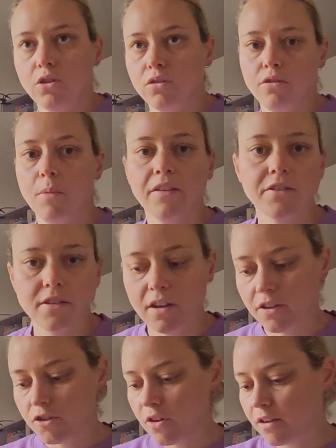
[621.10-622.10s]
2 months
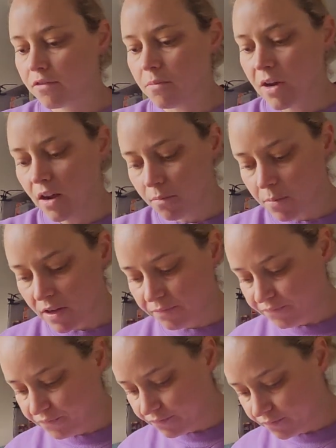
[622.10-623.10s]
down the track from now. But
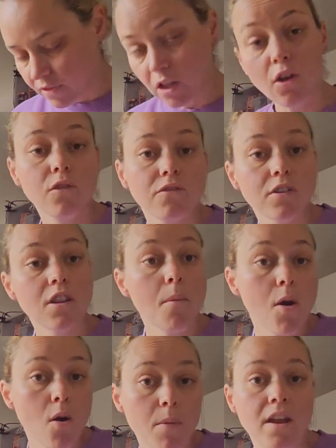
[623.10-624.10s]
Long for the
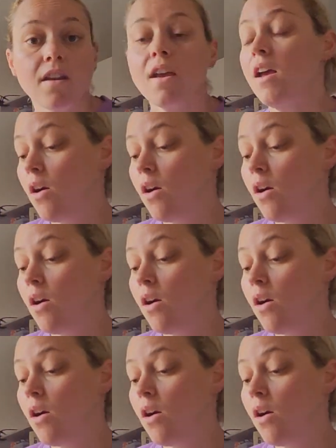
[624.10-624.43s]
moment.